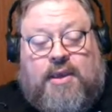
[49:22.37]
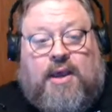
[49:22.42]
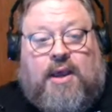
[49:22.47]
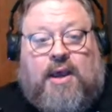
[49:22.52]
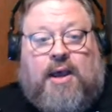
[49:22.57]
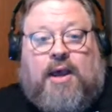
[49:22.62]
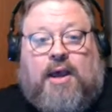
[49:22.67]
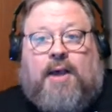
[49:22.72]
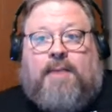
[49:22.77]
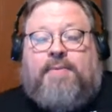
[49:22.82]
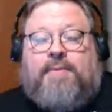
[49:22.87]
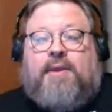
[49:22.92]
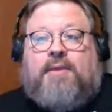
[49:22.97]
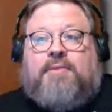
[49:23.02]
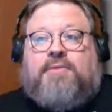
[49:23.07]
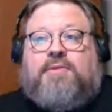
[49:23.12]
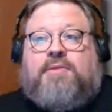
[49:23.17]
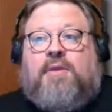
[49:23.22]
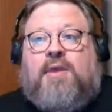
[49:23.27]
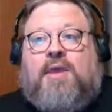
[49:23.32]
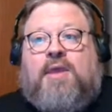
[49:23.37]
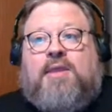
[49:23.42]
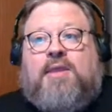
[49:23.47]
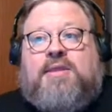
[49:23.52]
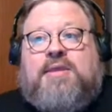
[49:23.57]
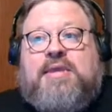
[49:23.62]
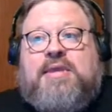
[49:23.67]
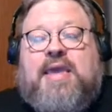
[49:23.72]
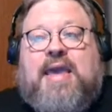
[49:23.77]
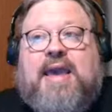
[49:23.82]
And
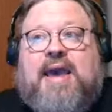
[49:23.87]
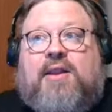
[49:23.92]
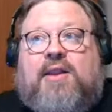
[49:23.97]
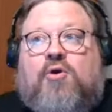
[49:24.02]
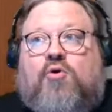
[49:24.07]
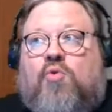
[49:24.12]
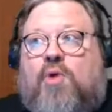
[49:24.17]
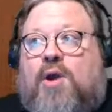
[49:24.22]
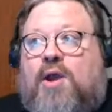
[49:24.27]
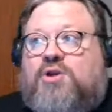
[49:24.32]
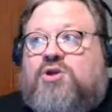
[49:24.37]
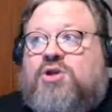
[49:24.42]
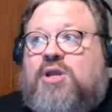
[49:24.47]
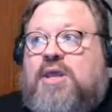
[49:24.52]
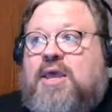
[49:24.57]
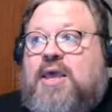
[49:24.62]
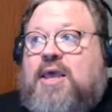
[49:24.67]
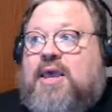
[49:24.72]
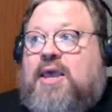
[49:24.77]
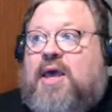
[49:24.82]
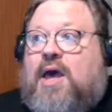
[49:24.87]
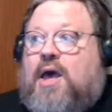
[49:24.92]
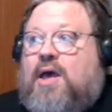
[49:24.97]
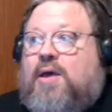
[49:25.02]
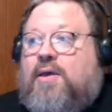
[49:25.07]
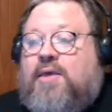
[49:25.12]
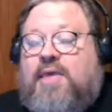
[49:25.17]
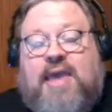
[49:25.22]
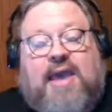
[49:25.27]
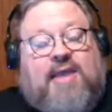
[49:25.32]
he had a grudge.
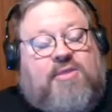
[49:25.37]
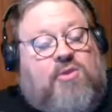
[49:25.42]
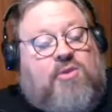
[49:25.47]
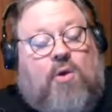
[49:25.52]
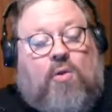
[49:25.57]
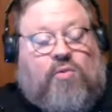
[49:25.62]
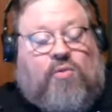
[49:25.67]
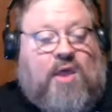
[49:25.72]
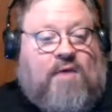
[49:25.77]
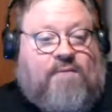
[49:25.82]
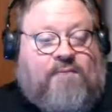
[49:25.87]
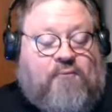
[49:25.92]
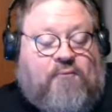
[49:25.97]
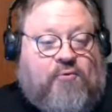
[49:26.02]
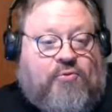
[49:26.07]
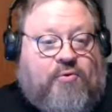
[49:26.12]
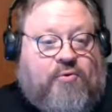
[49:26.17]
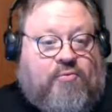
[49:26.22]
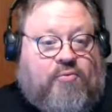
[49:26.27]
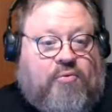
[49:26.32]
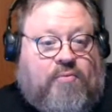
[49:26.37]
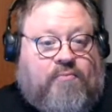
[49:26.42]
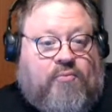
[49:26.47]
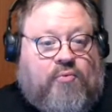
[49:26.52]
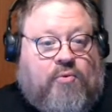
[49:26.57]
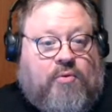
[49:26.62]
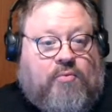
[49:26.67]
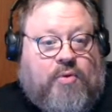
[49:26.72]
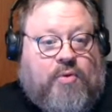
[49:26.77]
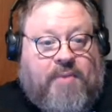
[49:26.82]
He had no love for the
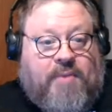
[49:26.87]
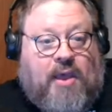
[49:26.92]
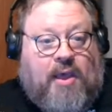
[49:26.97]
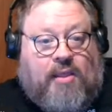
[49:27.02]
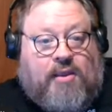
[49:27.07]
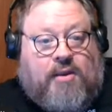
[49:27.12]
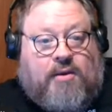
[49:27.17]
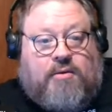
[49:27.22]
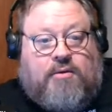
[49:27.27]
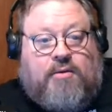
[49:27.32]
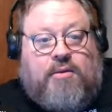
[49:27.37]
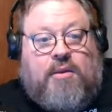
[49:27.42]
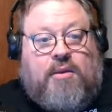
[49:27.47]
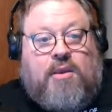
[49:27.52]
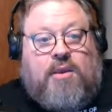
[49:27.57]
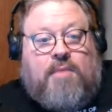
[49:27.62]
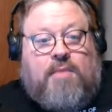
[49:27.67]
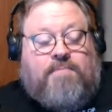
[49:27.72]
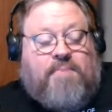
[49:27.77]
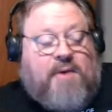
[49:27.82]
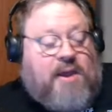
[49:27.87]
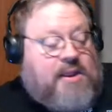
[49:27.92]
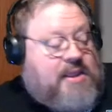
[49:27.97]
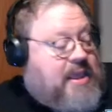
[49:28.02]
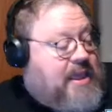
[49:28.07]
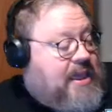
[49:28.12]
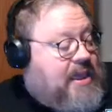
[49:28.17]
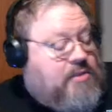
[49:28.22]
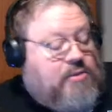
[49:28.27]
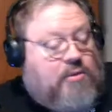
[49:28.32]
rebellion. But
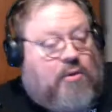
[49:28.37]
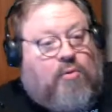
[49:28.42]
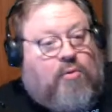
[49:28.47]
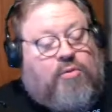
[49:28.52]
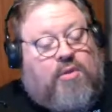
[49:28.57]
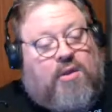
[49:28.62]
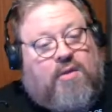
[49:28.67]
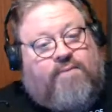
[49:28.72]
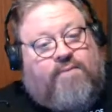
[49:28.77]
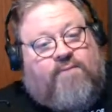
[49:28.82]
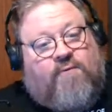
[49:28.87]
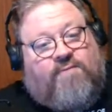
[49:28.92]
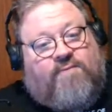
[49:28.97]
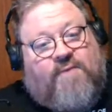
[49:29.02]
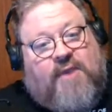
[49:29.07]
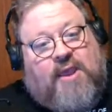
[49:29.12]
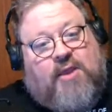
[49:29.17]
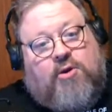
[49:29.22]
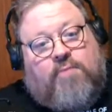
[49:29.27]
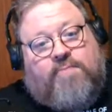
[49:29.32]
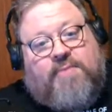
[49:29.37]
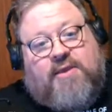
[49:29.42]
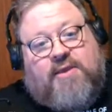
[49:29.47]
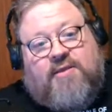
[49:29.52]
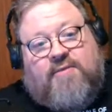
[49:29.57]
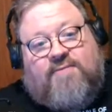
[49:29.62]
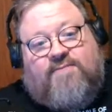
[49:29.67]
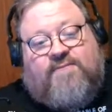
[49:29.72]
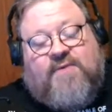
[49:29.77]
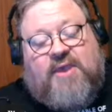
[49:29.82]
he had no love for Vader
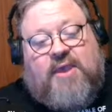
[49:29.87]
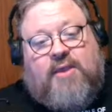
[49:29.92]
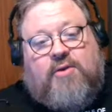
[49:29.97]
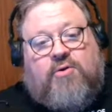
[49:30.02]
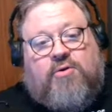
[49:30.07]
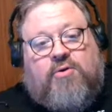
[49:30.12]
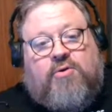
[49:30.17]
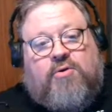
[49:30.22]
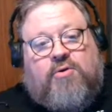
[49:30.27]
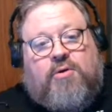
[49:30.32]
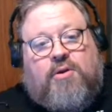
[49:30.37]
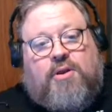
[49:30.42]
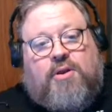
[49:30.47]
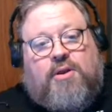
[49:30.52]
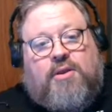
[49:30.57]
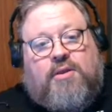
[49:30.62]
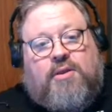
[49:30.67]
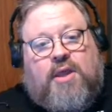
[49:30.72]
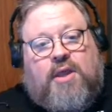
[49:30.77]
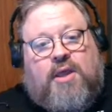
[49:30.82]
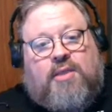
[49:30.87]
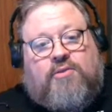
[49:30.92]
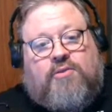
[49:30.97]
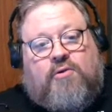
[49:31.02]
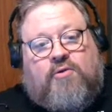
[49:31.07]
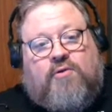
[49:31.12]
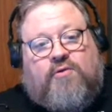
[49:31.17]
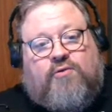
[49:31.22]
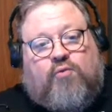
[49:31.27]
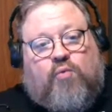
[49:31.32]
because Vader
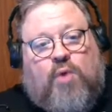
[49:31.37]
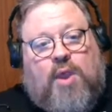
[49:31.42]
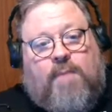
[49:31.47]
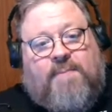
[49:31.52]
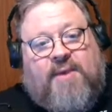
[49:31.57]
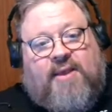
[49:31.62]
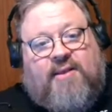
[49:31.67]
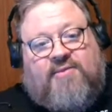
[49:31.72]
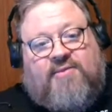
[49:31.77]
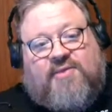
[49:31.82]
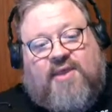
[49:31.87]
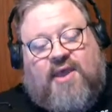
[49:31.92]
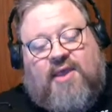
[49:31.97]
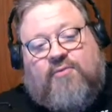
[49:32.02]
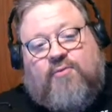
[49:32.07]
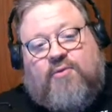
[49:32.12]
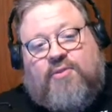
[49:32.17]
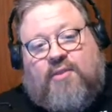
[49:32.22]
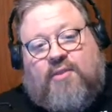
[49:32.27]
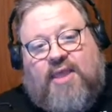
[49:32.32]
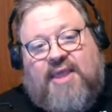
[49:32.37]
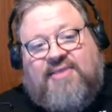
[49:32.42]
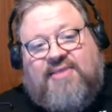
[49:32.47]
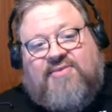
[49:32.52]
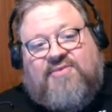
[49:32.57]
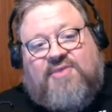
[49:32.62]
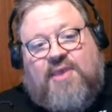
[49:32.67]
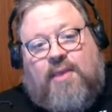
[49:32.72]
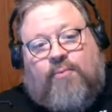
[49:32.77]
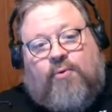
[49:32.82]
took a swipe at his eyes with a
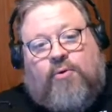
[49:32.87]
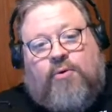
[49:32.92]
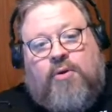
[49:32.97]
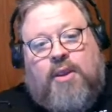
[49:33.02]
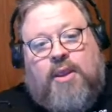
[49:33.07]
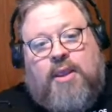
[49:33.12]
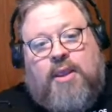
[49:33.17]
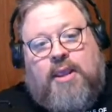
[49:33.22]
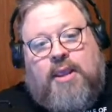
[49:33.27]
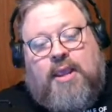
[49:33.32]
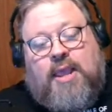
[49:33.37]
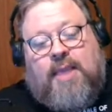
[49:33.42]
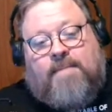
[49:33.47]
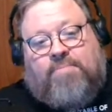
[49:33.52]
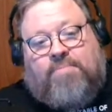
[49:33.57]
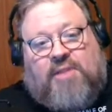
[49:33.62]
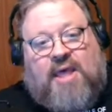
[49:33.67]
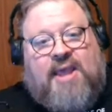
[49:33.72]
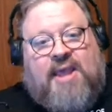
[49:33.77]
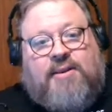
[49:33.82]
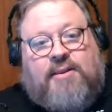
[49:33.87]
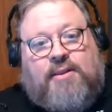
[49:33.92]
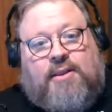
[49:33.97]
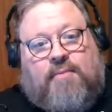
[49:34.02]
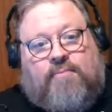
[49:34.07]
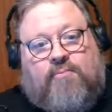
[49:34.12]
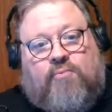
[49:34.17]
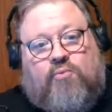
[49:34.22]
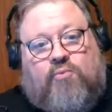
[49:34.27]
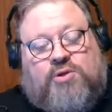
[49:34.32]
lightsaber and blinded
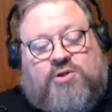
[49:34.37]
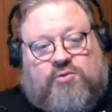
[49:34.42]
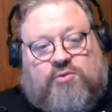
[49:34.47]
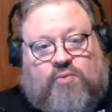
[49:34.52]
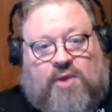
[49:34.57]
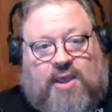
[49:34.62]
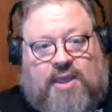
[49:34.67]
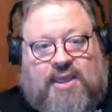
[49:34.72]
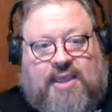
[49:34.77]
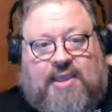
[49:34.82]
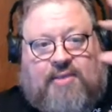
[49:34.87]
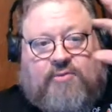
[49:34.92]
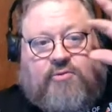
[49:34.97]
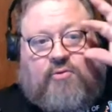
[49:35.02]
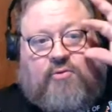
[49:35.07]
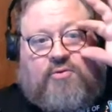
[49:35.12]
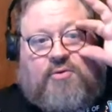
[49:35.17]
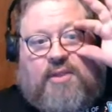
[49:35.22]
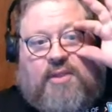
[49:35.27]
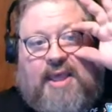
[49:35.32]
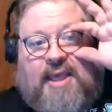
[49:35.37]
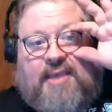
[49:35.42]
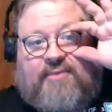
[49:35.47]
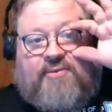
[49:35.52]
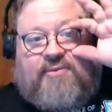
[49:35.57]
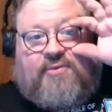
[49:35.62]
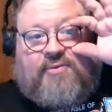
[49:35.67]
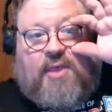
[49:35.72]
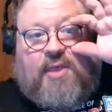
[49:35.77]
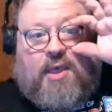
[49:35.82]
him, which is why he has those
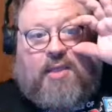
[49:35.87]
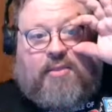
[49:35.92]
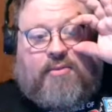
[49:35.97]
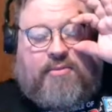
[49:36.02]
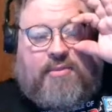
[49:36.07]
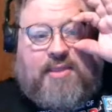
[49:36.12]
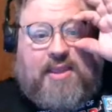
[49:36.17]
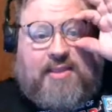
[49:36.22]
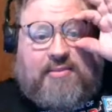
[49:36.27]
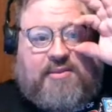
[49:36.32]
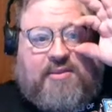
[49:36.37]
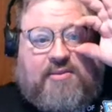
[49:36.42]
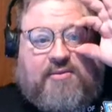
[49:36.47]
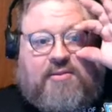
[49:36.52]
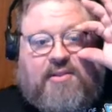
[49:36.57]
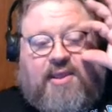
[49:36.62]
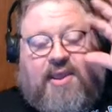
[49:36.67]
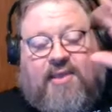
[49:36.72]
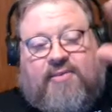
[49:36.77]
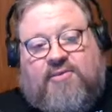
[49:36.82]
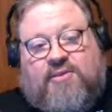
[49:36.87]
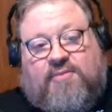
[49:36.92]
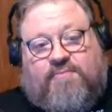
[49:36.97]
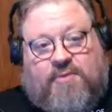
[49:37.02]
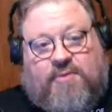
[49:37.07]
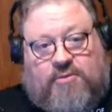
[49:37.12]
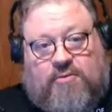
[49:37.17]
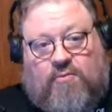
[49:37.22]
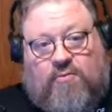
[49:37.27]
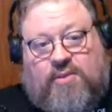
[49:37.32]
glasses on. Not these glasses,
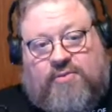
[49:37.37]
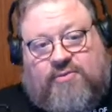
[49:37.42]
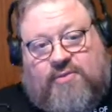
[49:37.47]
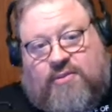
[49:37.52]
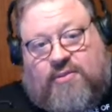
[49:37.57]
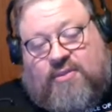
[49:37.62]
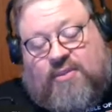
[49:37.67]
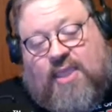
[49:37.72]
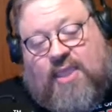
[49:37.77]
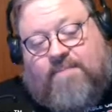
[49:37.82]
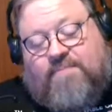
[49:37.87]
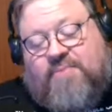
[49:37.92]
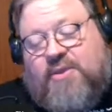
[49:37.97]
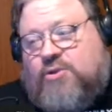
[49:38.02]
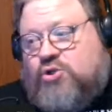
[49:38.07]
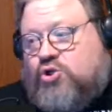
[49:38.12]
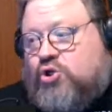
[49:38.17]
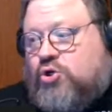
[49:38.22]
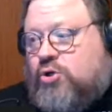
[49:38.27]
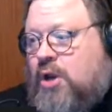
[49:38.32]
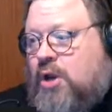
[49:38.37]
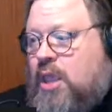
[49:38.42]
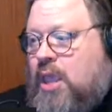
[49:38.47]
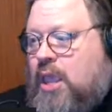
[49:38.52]
but the ones that's in that picture.